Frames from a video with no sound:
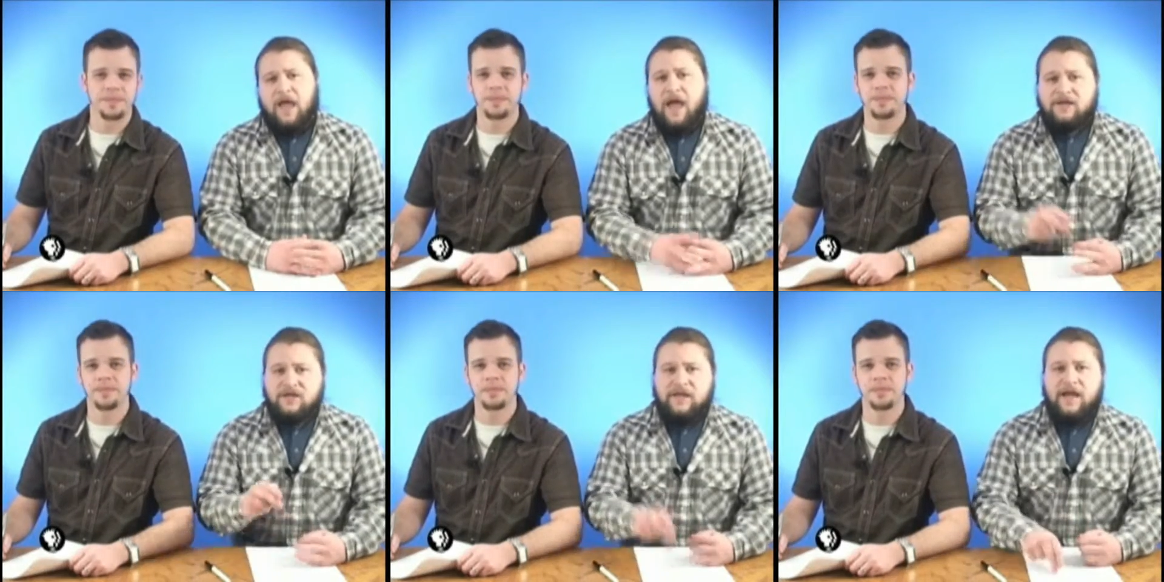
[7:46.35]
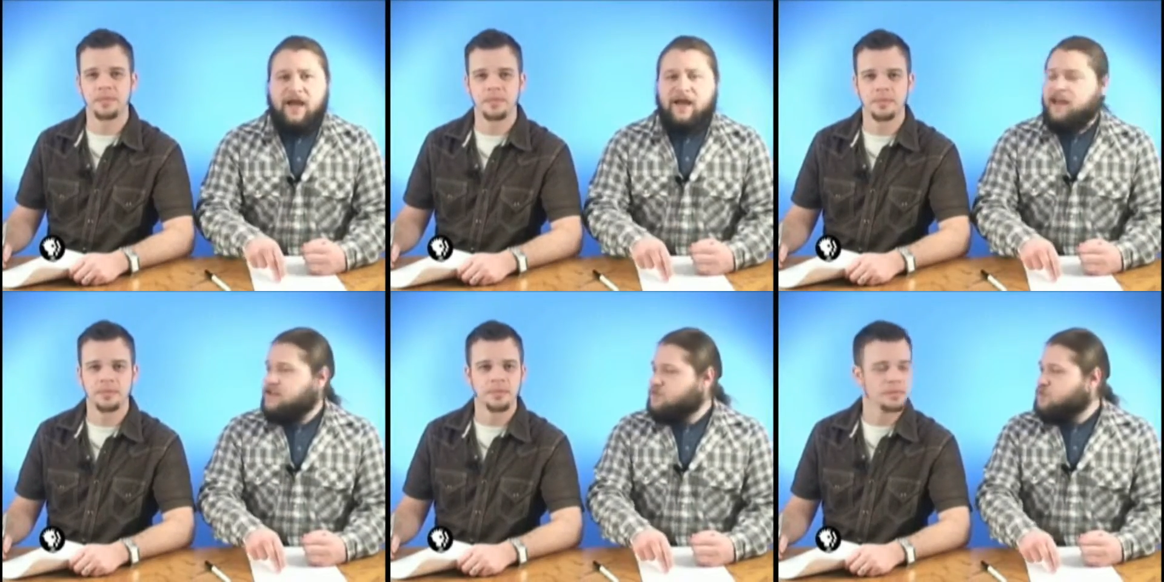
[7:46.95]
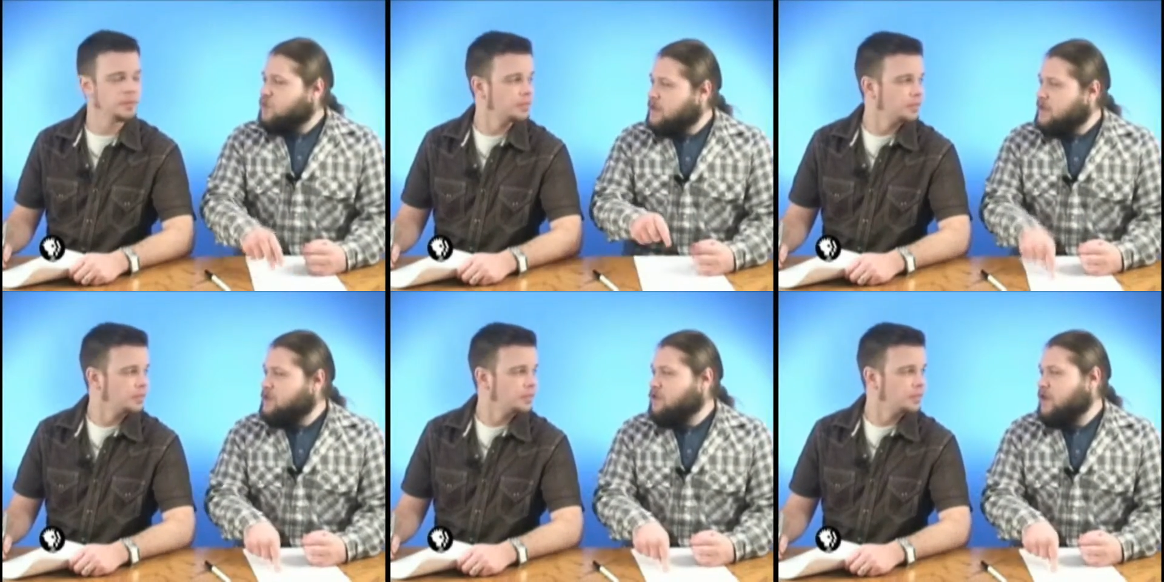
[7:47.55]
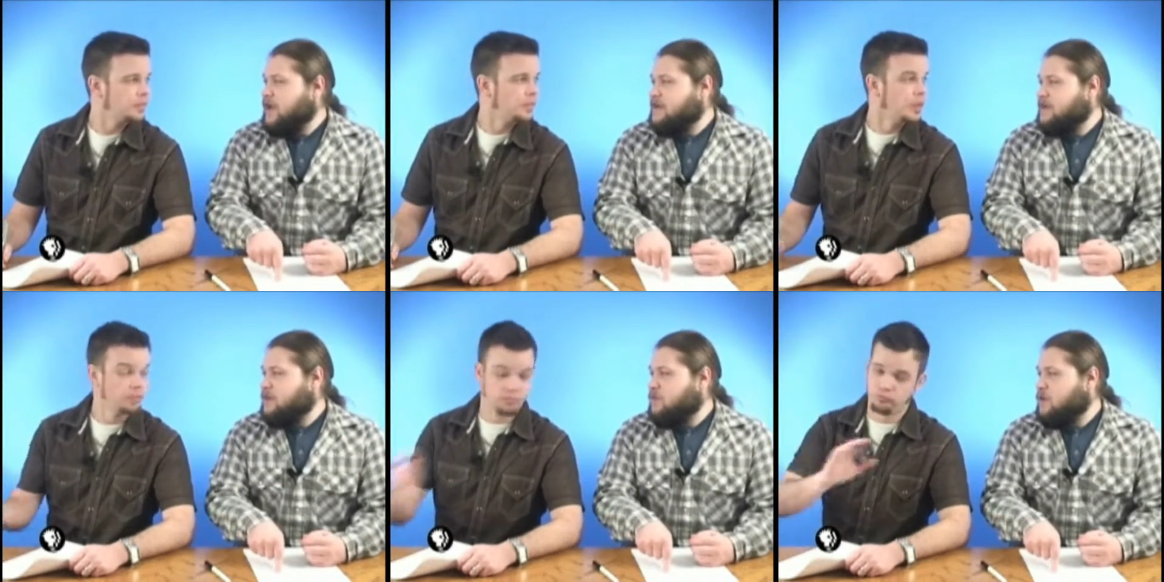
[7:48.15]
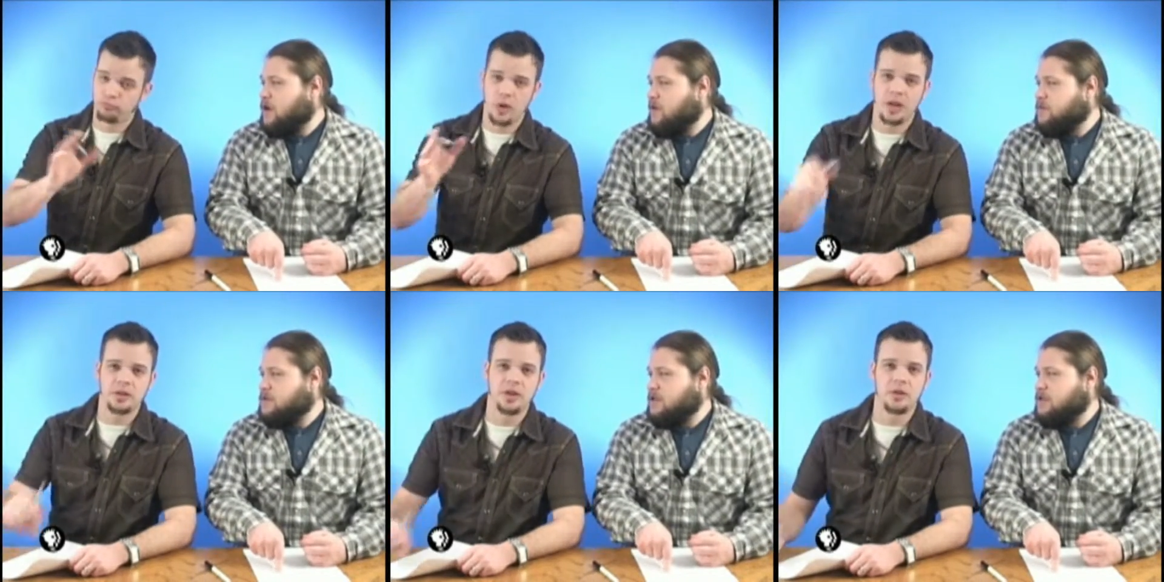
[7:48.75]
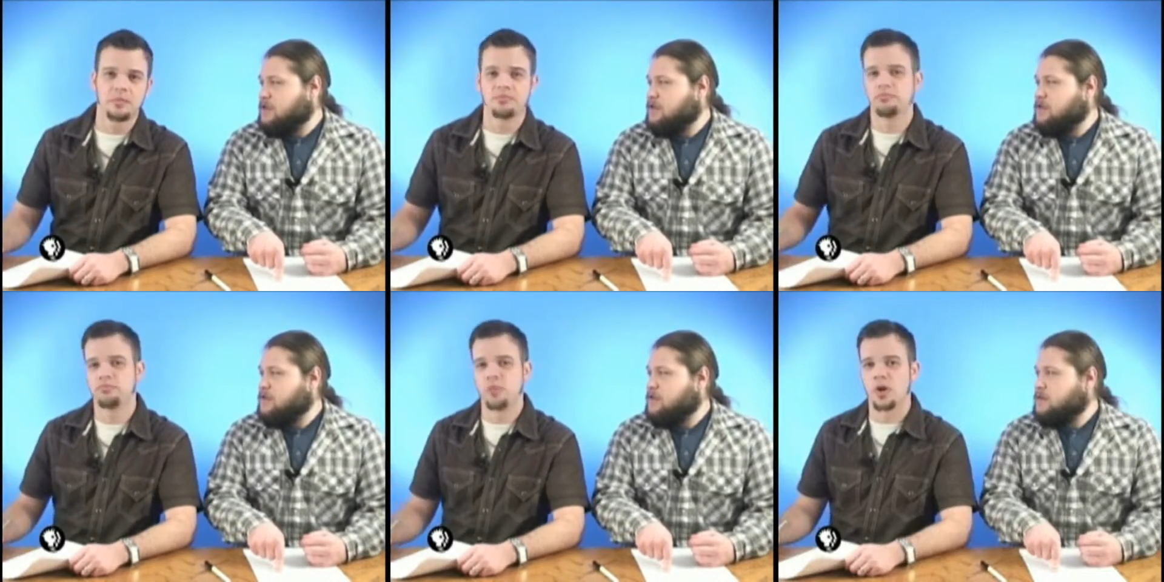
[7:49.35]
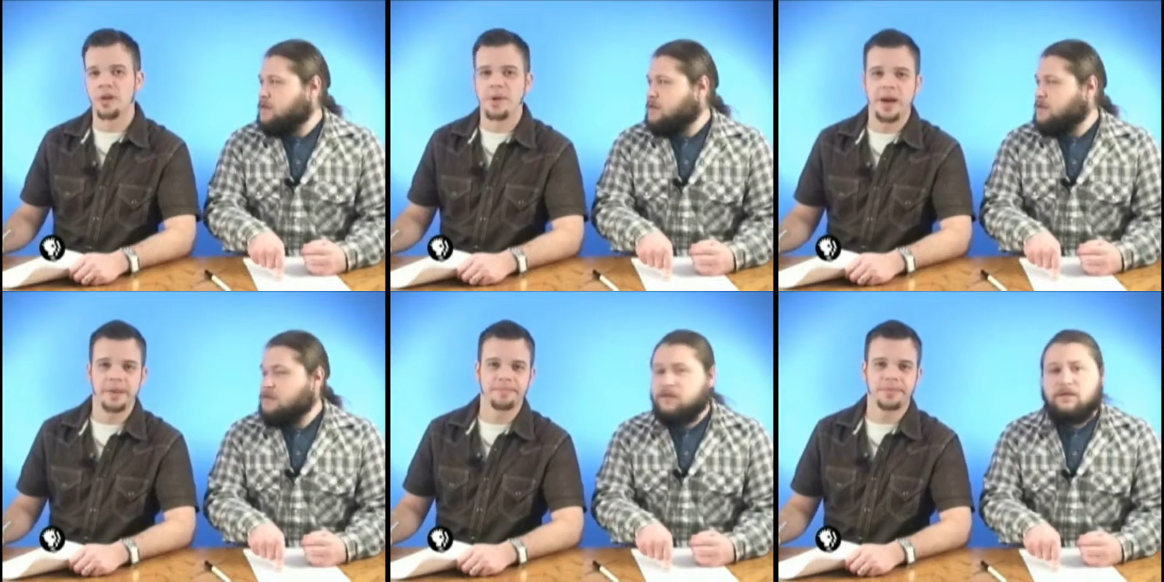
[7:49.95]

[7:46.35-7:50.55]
Speaker 1: Actually, yeah, I had this really cool idea where I Well, don't worry about it,